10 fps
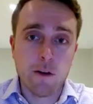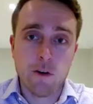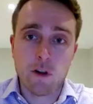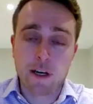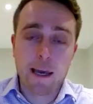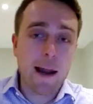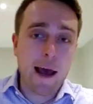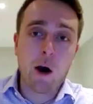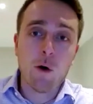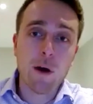You look at
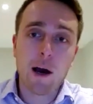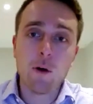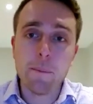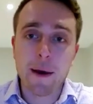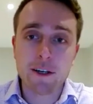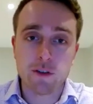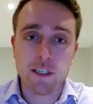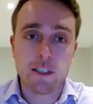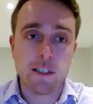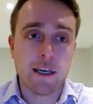how do we measure
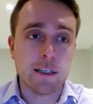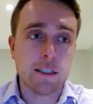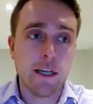these things,